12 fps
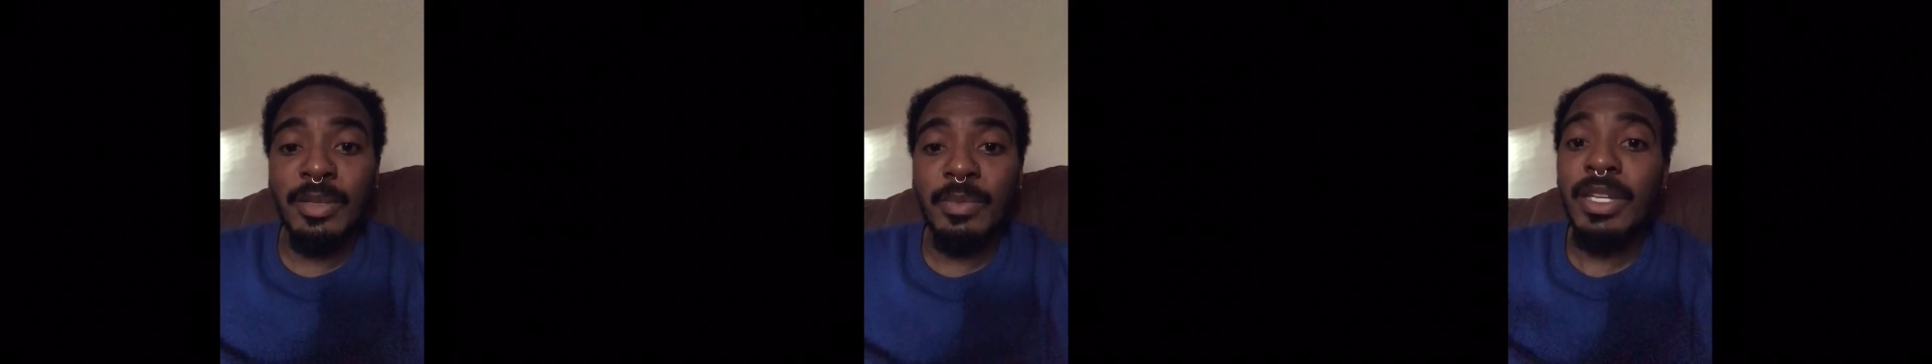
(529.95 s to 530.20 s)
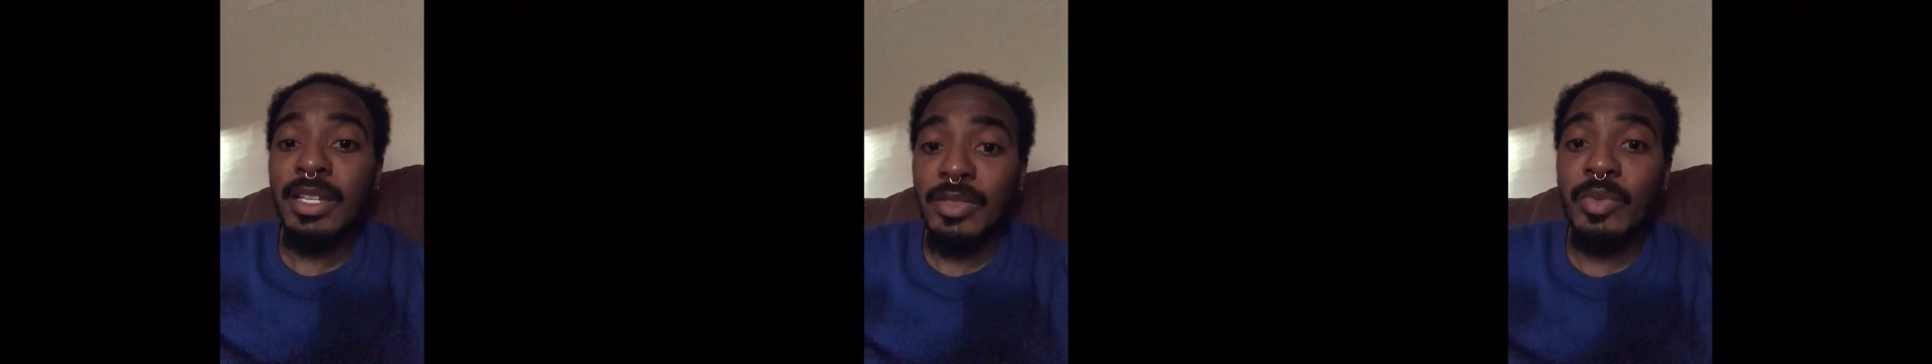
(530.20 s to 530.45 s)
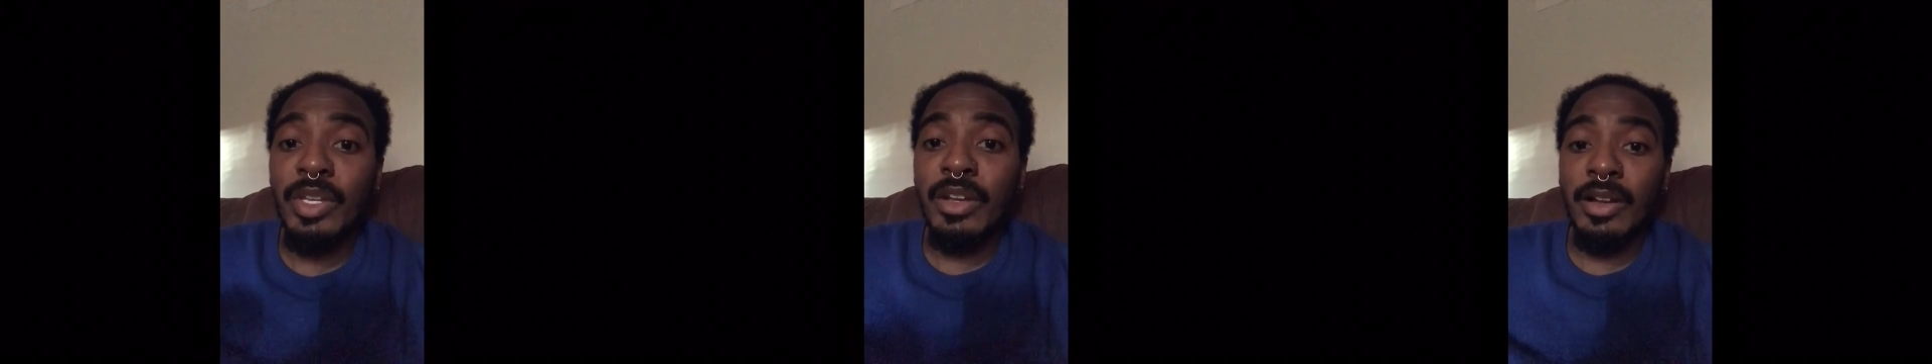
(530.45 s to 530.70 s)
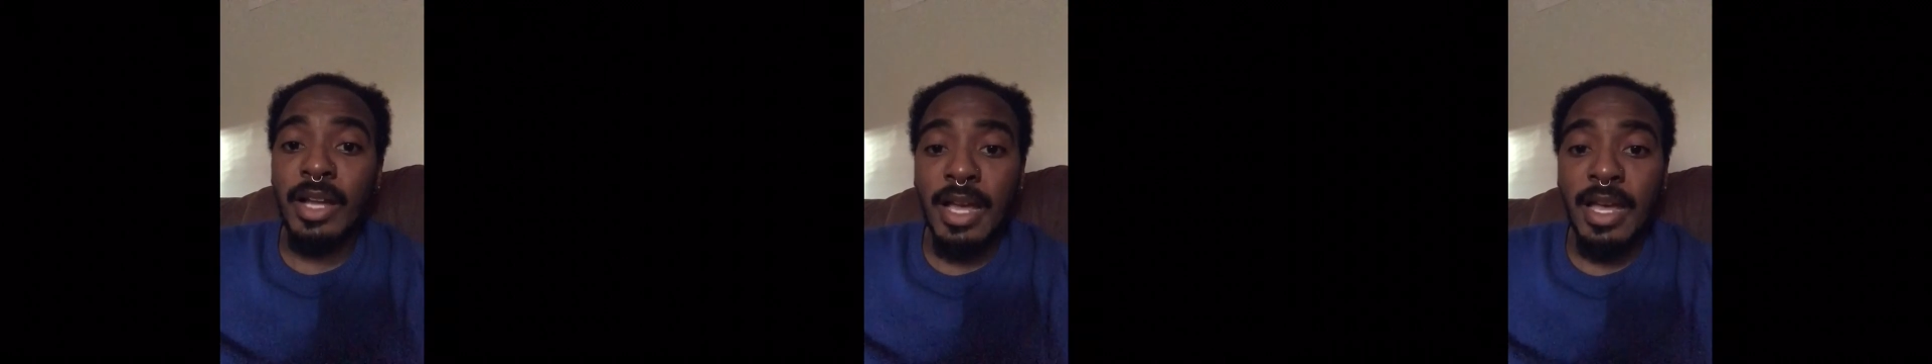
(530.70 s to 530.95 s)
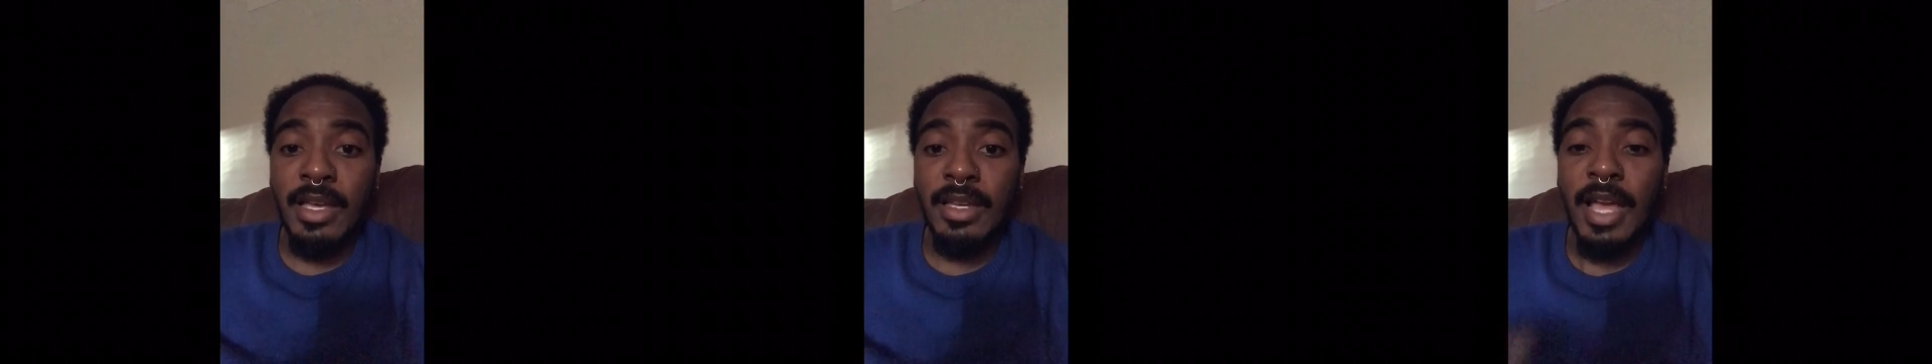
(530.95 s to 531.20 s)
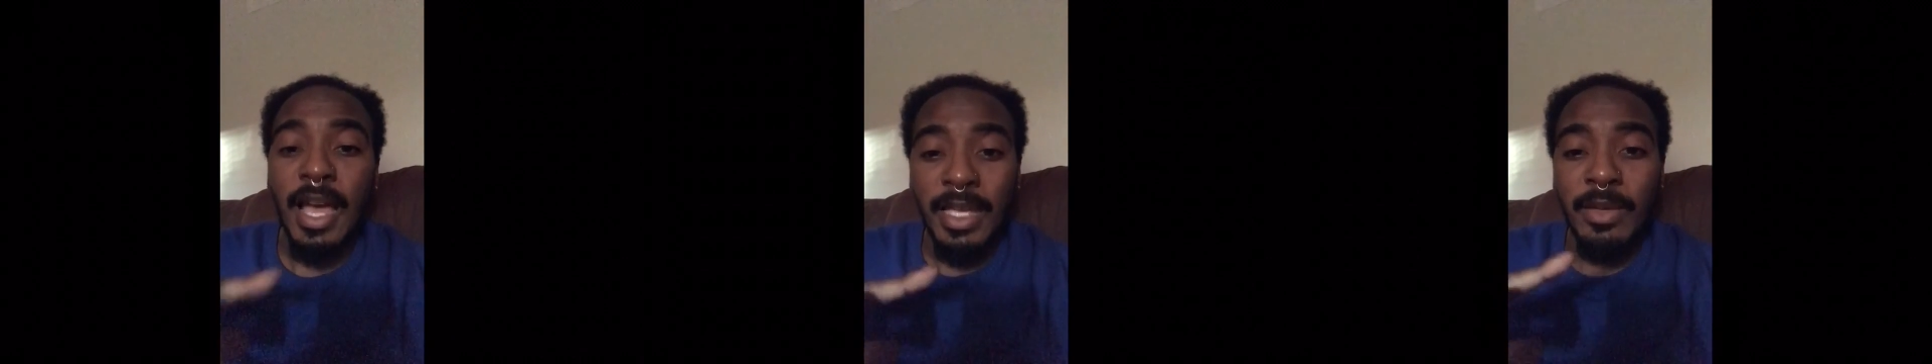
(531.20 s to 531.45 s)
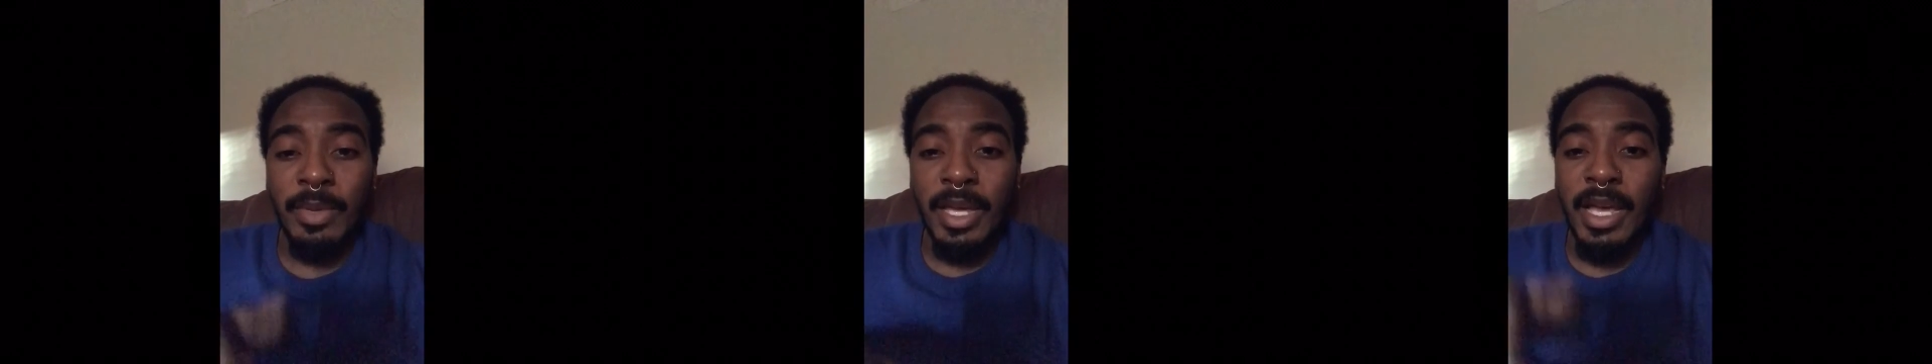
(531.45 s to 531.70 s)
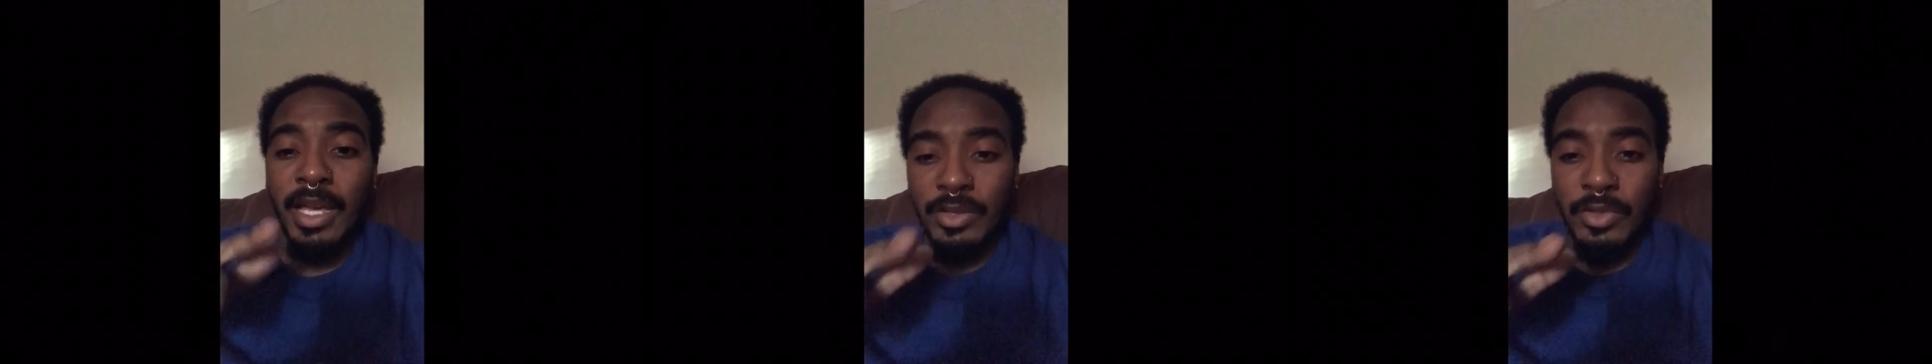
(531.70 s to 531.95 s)
because we are God. I am
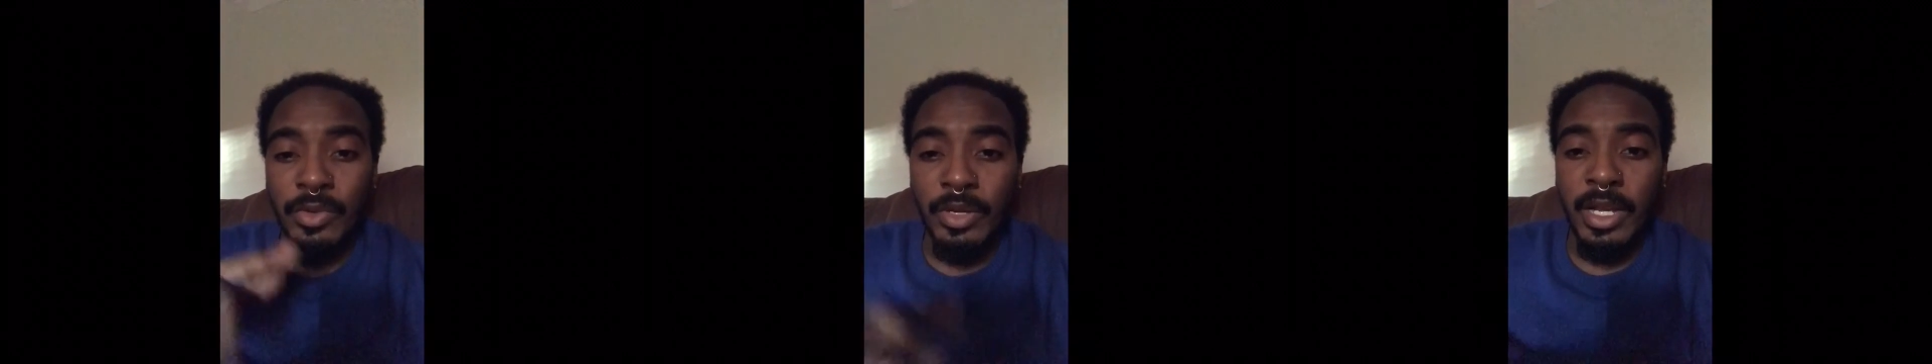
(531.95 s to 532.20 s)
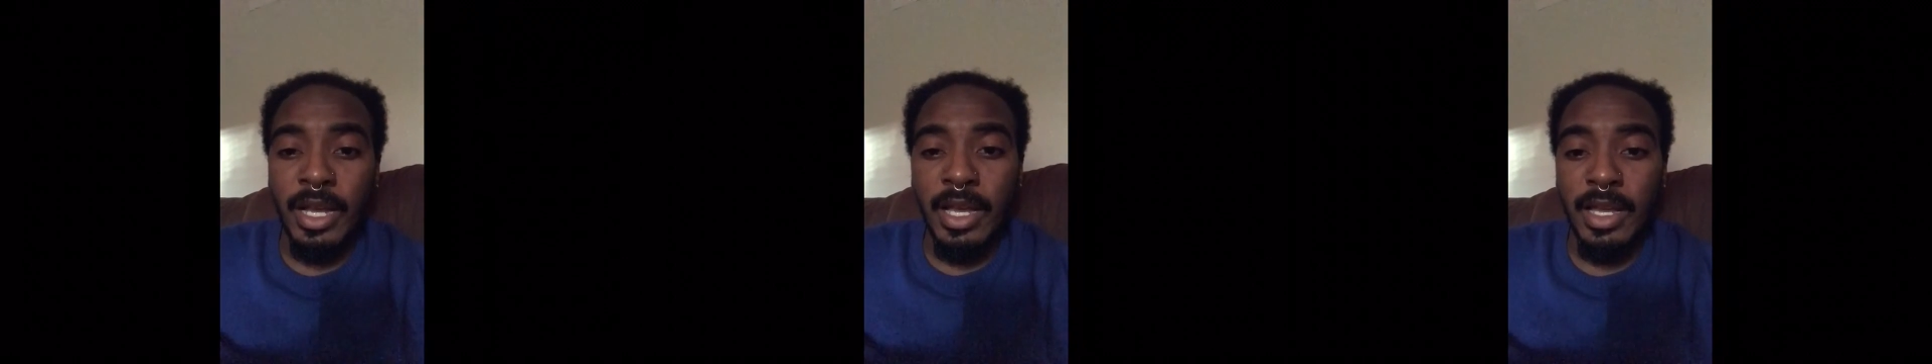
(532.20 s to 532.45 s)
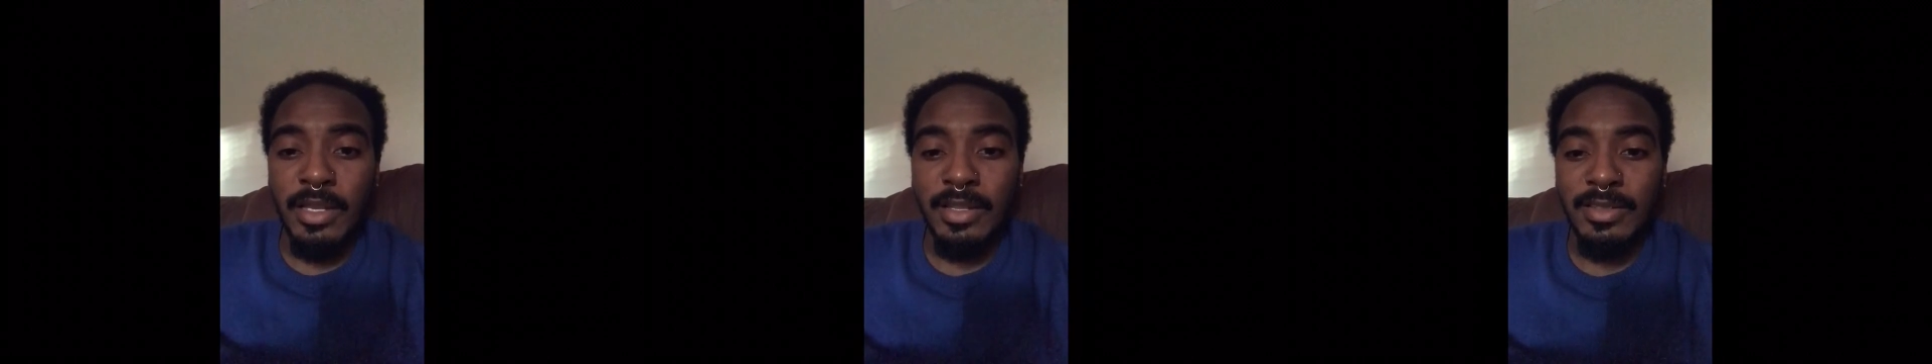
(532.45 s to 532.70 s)
God. You are God.